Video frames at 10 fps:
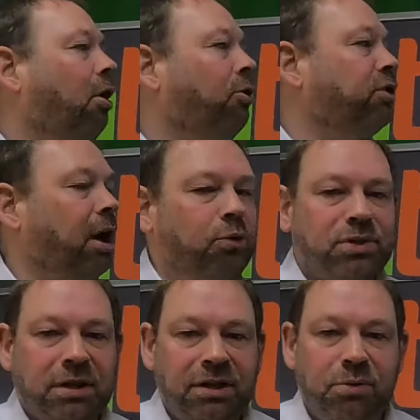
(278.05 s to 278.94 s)
Other
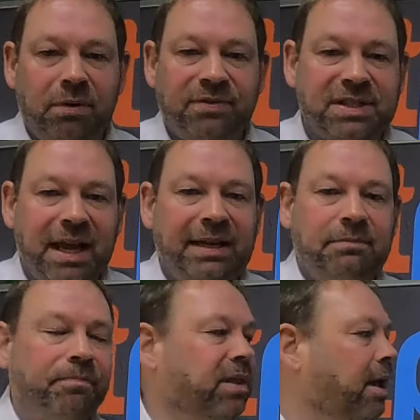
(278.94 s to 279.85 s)
notes that you will have
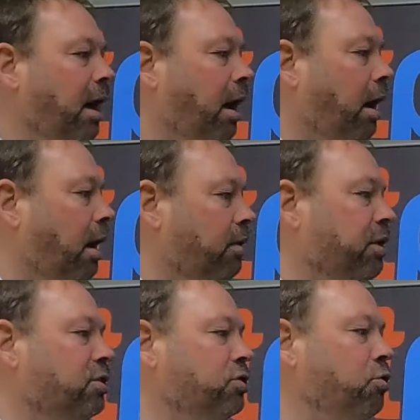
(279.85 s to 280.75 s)
seen are
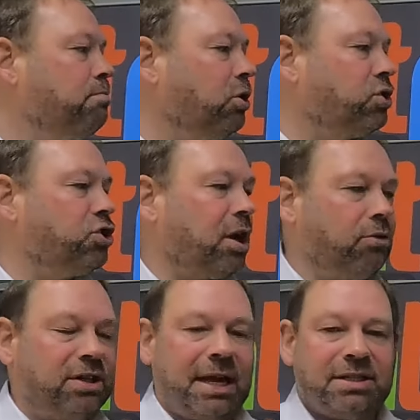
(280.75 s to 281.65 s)
that you must show
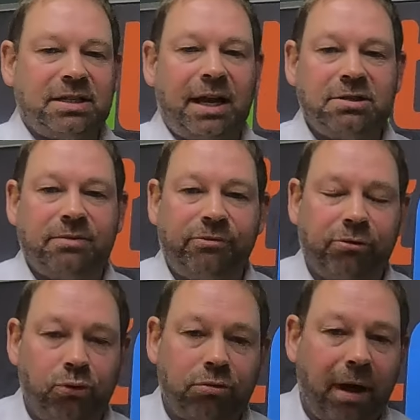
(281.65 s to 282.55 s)
the destination for
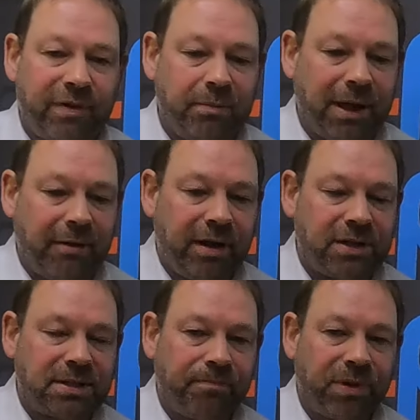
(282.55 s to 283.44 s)
all driving
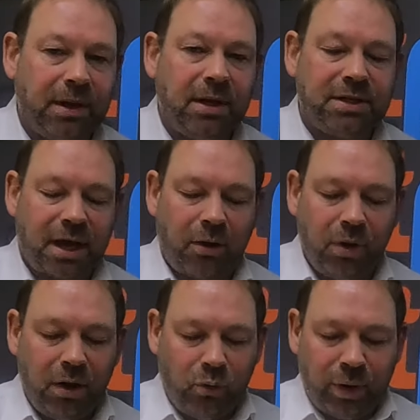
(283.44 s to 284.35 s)
periods. So
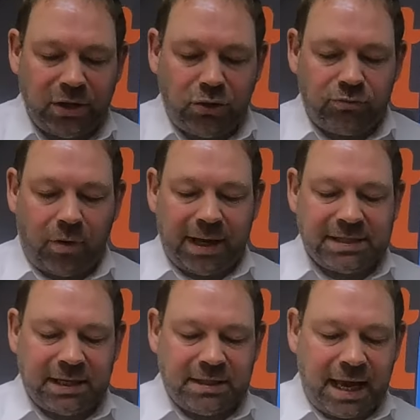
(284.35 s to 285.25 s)
when you're
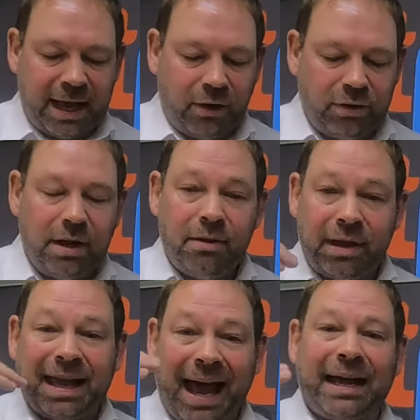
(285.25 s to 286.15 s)
writing down
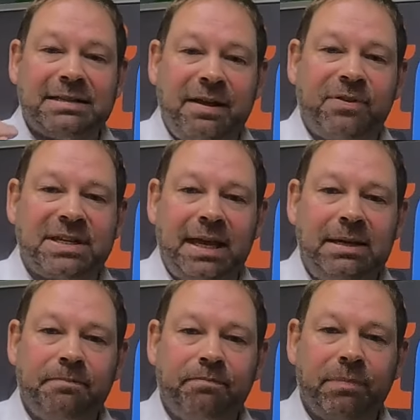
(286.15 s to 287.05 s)
the
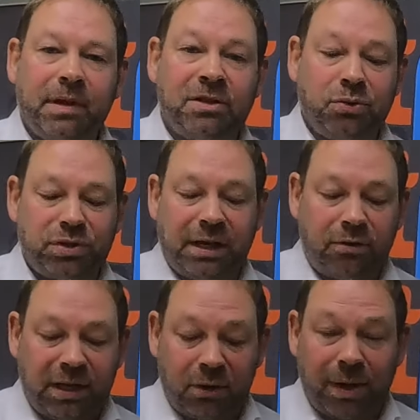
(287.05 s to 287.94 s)
activity, as you'll see
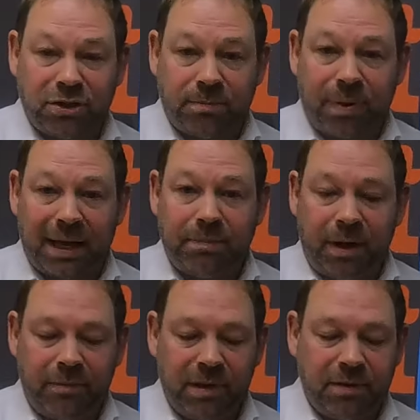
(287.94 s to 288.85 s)
on the question
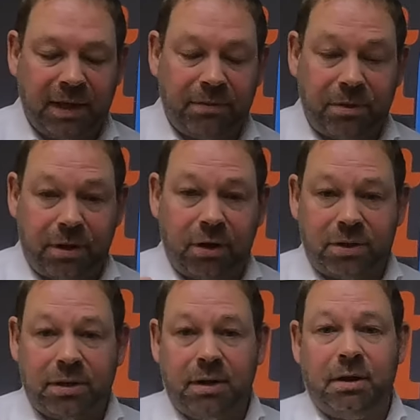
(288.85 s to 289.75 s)
paper, the
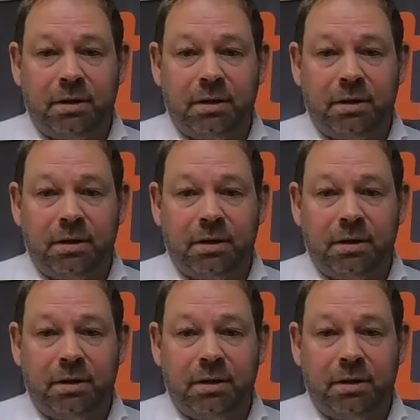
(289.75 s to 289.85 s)
third